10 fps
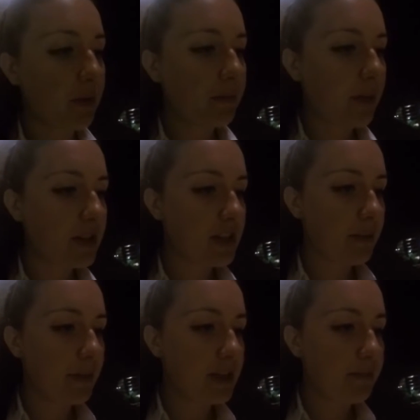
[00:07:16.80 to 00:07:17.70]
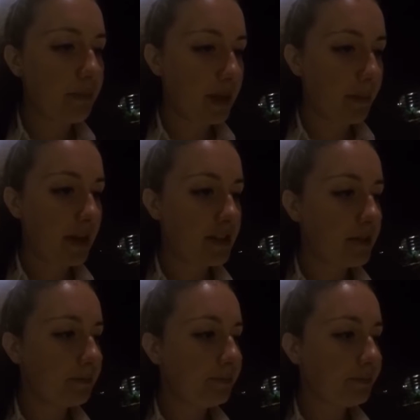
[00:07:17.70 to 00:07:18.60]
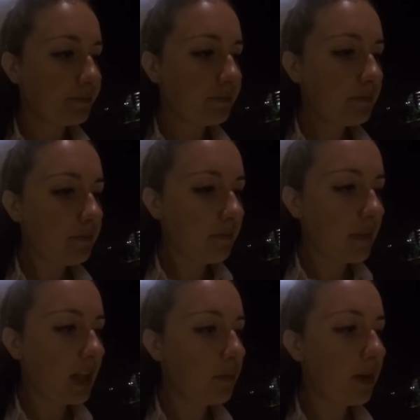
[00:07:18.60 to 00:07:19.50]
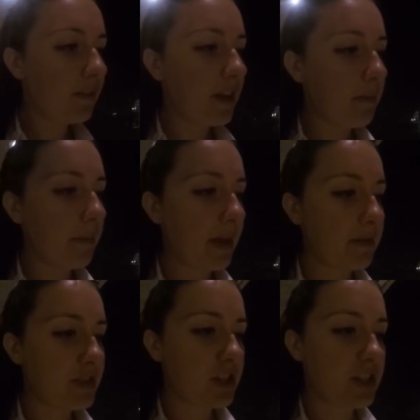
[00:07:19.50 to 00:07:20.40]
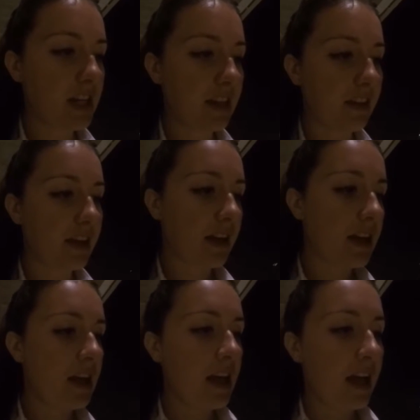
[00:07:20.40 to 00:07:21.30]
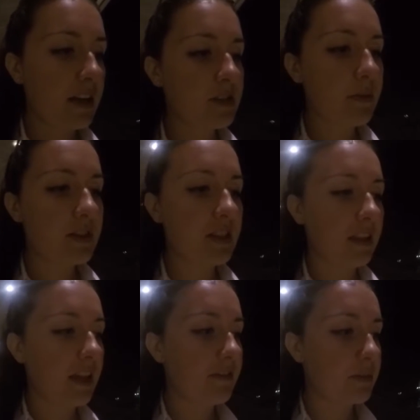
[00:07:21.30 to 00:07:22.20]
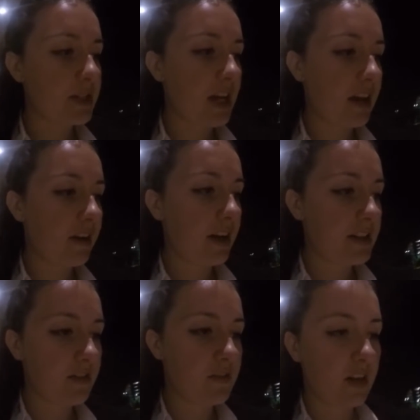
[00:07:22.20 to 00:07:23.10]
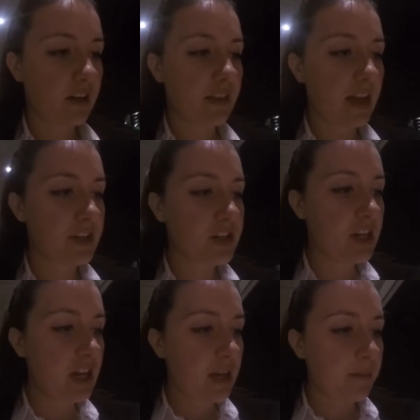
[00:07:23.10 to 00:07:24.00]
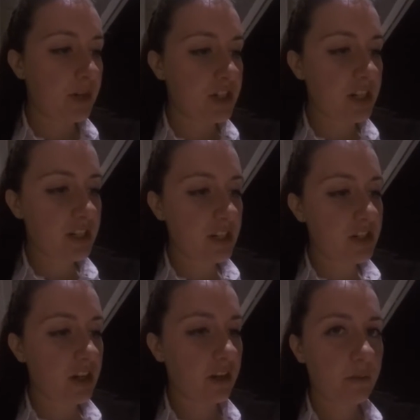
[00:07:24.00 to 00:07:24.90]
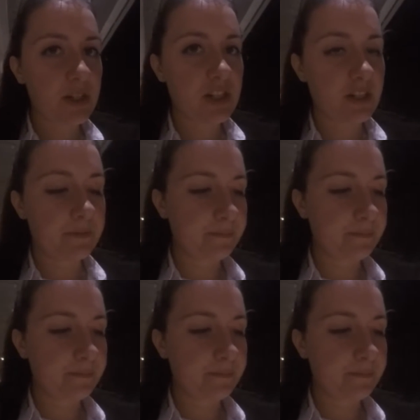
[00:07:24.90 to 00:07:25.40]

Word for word: wooden bars like pig pens. In one of them, a man was gesticulating. Elsewhere, to the left, were scattered huts of dark thatch, merging into the jungle which,